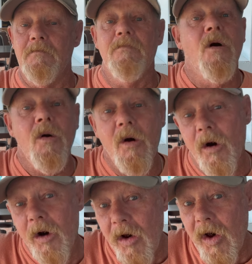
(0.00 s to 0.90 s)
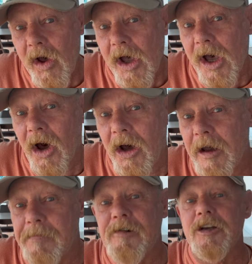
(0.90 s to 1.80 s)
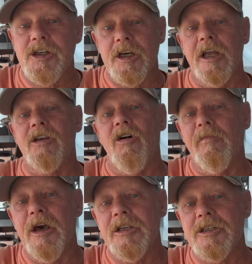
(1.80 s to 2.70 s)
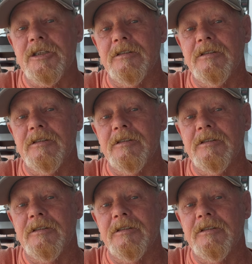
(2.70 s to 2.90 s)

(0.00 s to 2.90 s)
More, I appreciate comments.